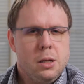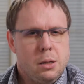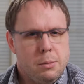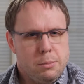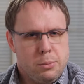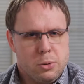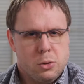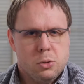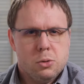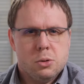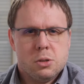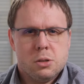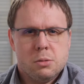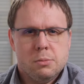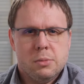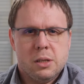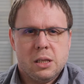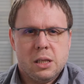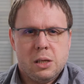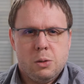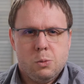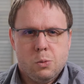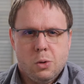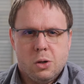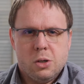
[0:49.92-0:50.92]
But
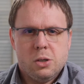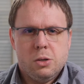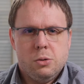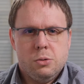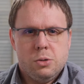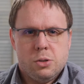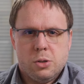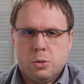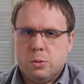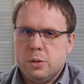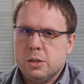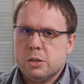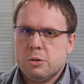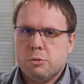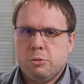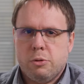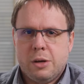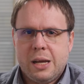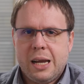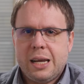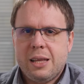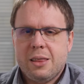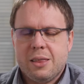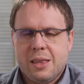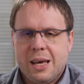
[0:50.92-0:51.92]
ultimately, what you do is
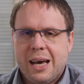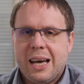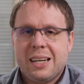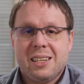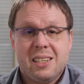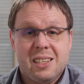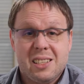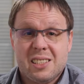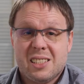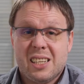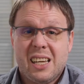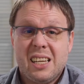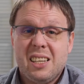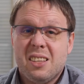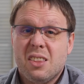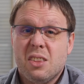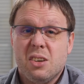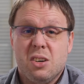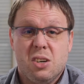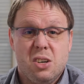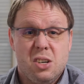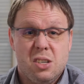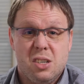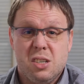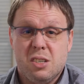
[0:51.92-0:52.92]
create that and say to the
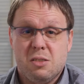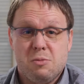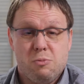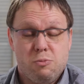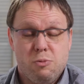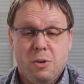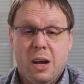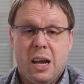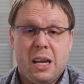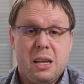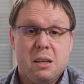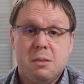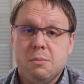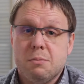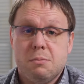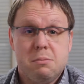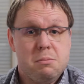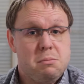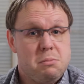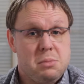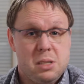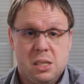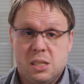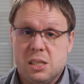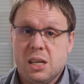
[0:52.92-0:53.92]
learners, right,
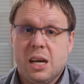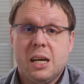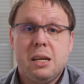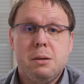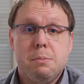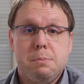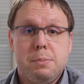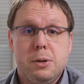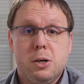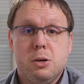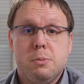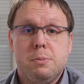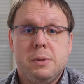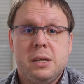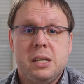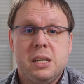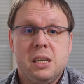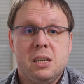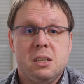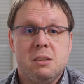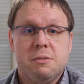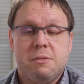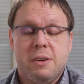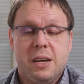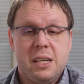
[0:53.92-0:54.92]
design and build me
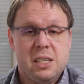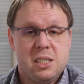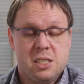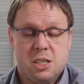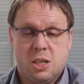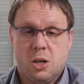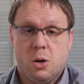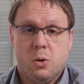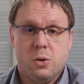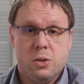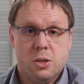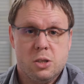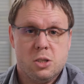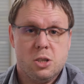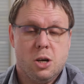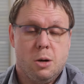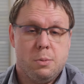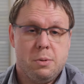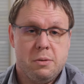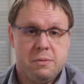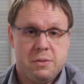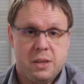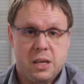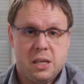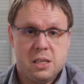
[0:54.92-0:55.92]
an interface to go on the top
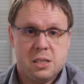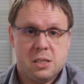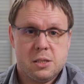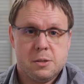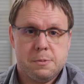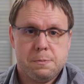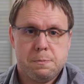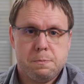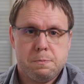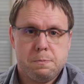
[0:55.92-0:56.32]
of this.